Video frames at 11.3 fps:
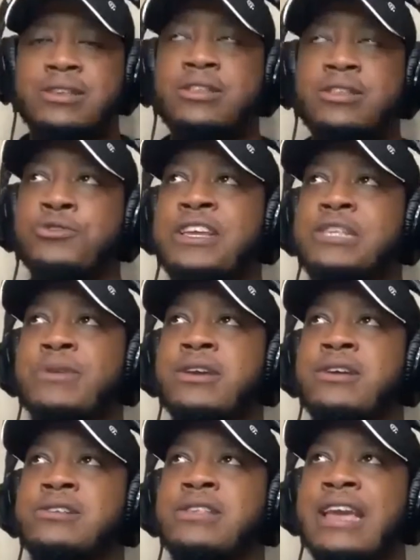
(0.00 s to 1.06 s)
do you think it's
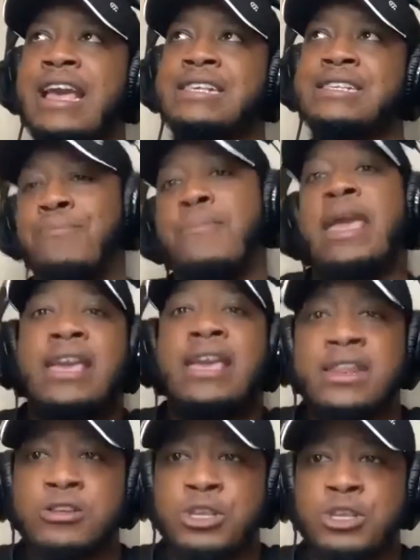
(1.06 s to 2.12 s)
because, like, as a
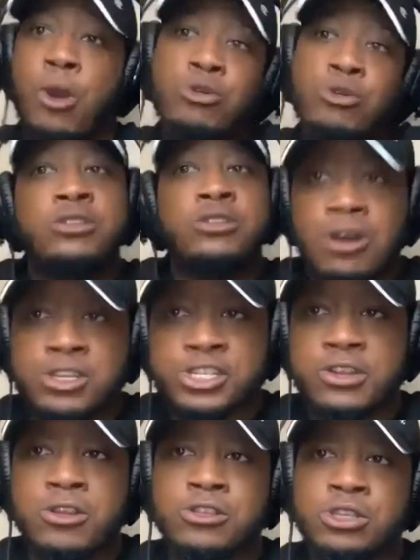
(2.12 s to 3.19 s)
man, you're supposed to talk
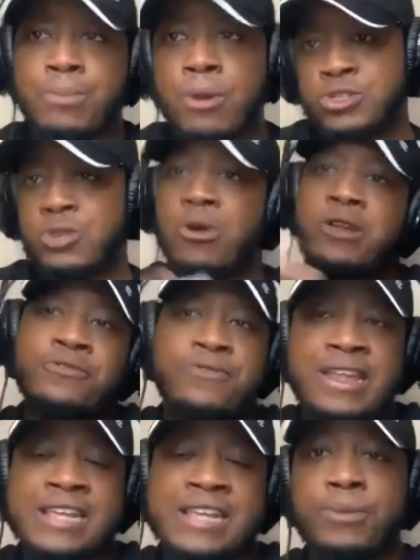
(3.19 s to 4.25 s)
shit or you're supposed to want to
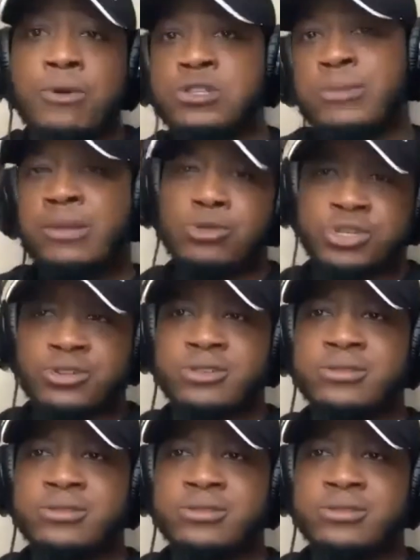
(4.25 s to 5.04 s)
fight as opposed to being emotional?